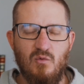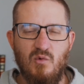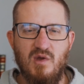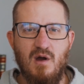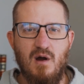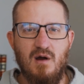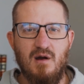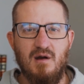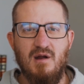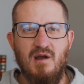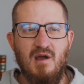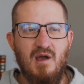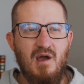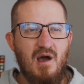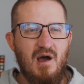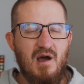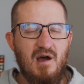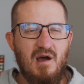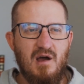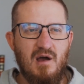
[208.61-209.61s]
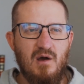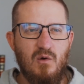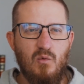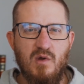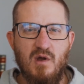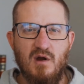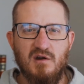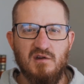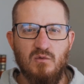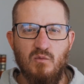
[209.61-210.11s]
We are uh,
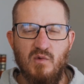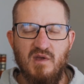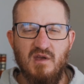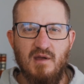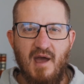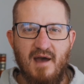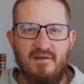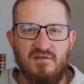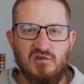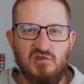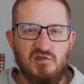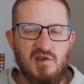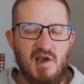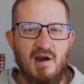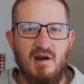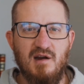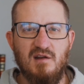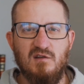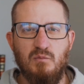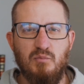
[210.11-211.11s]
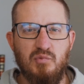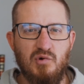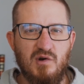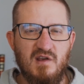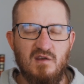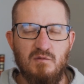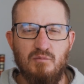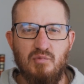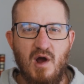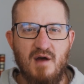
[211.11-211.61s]
we are we have a share as
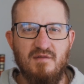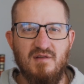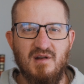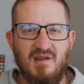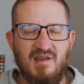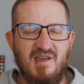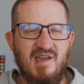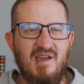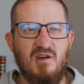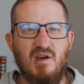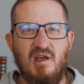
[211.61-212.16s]
priest, prophet, and king.